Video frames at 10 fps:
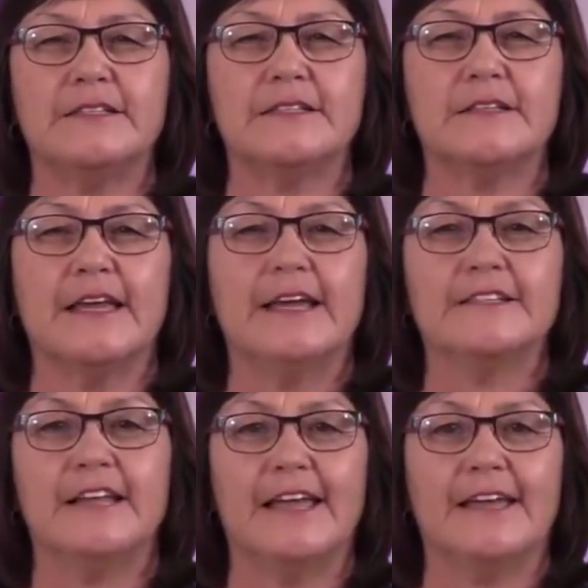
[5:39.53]
It's,
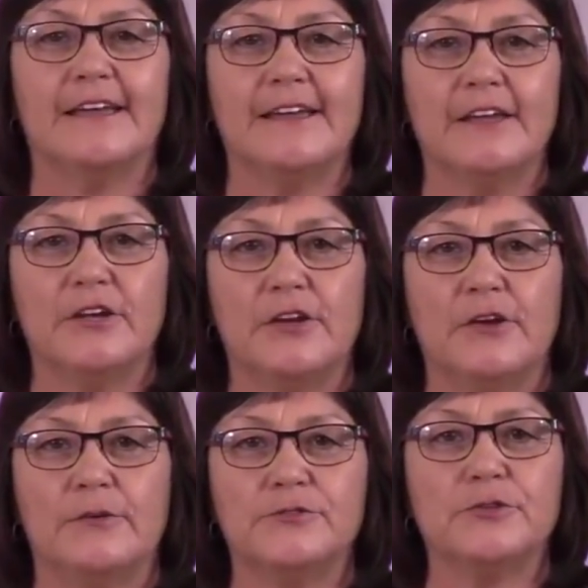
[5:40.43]
it's like, you know,